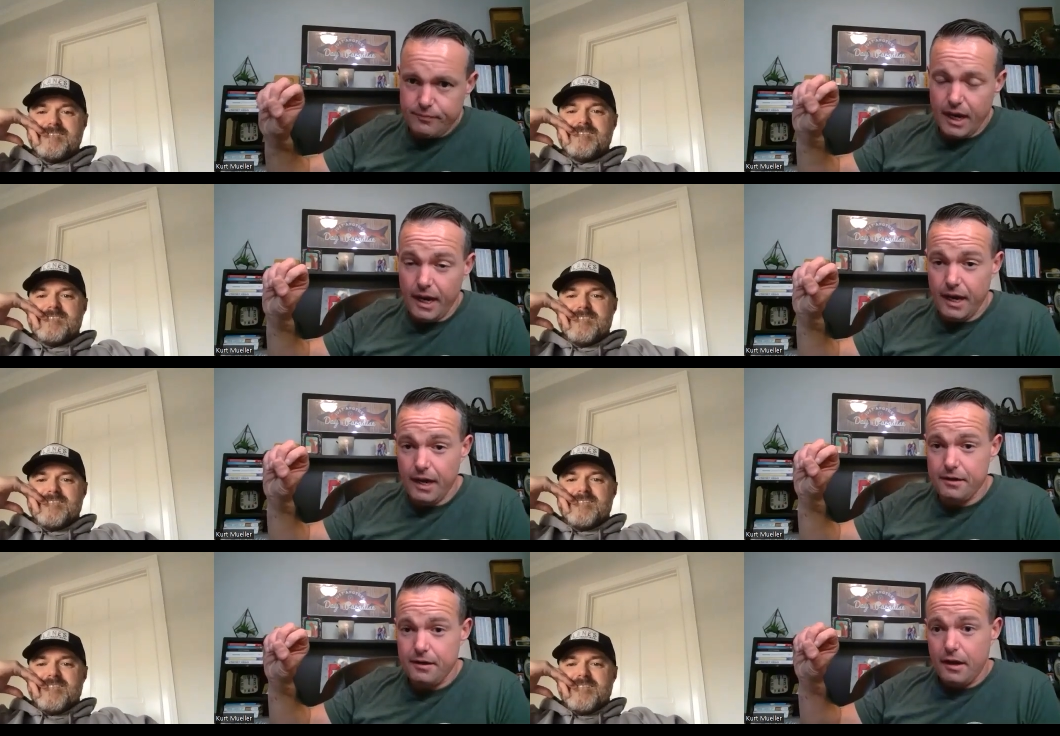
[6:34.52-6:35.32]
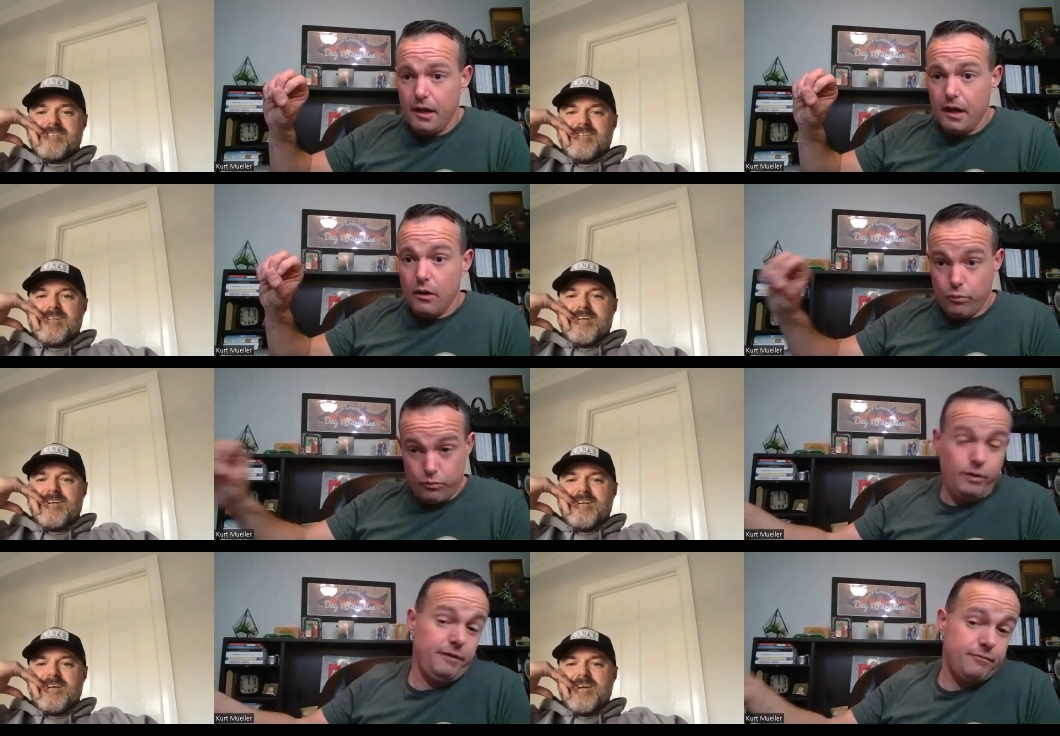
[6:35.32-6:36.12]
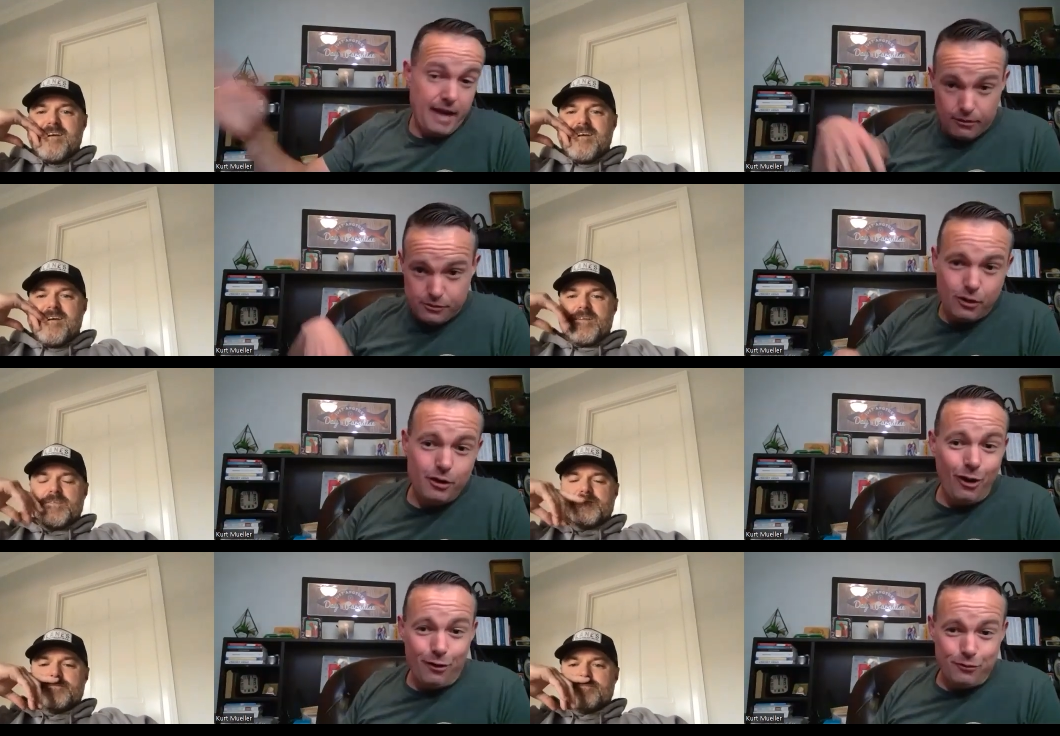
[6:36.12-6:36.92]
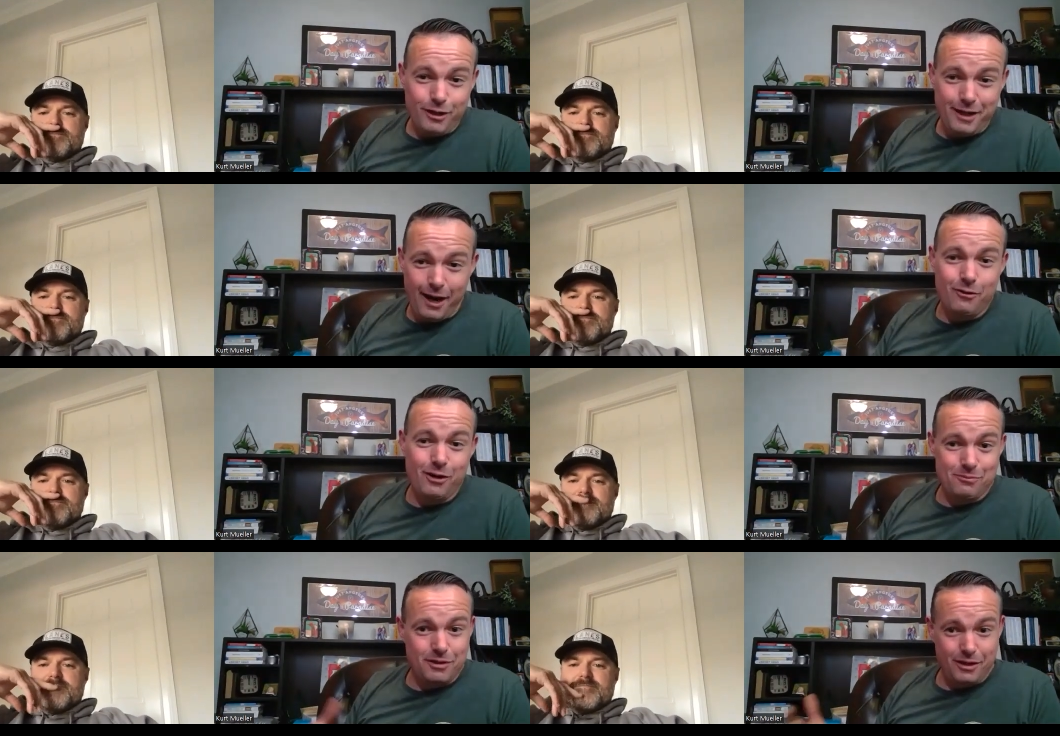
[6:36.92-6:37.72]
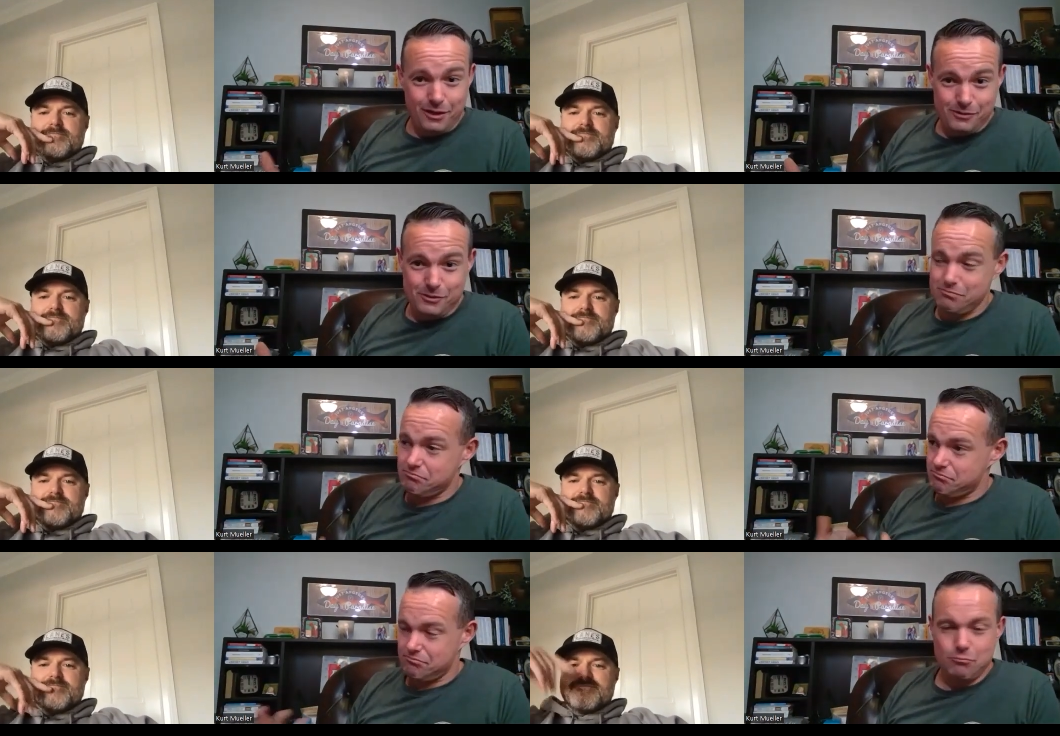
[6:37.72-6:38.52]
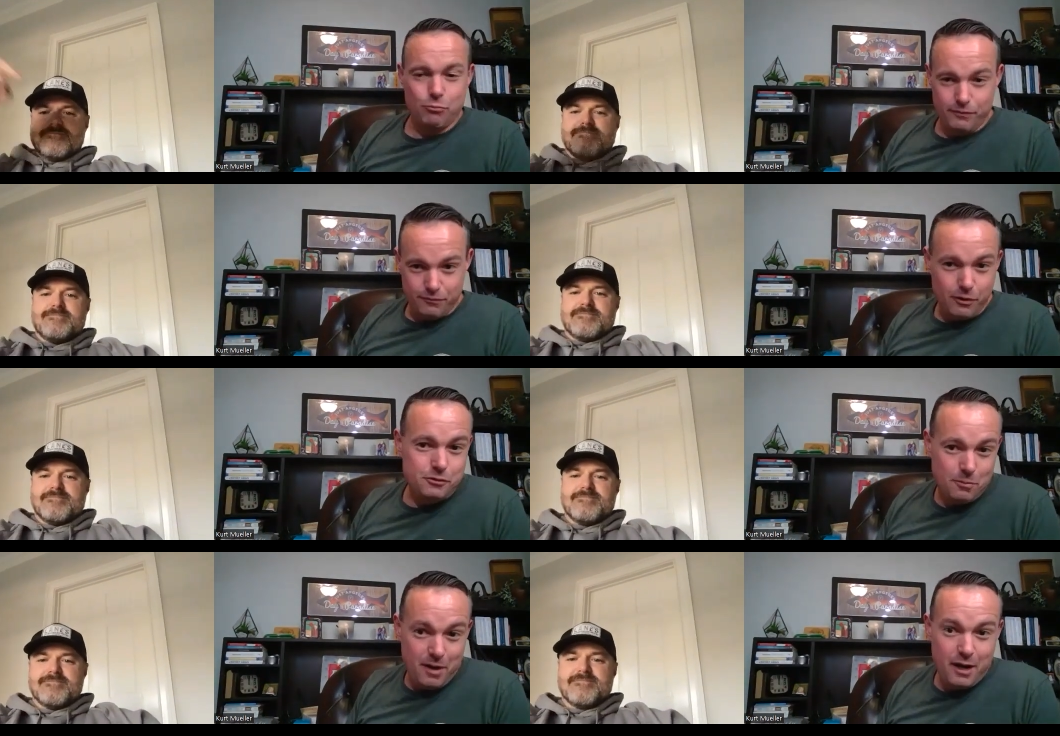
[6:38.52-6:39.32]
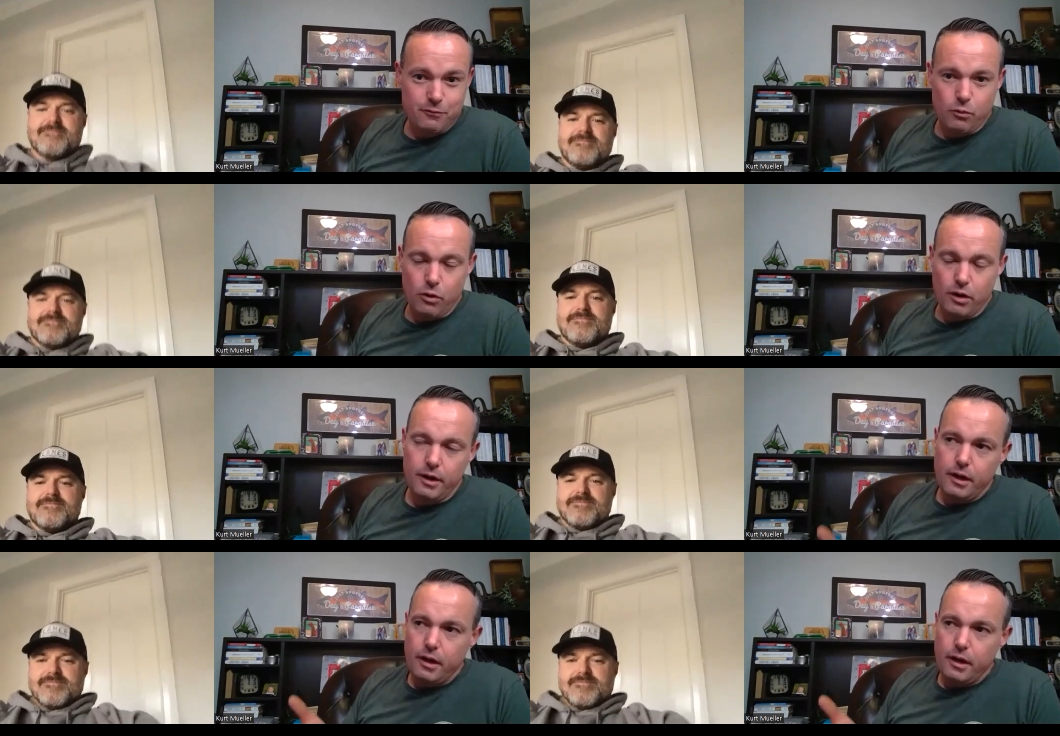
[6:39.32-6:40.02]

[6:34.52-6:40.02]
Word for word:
Speaker 1: And we've now started offering catering because we, there's a demand for it.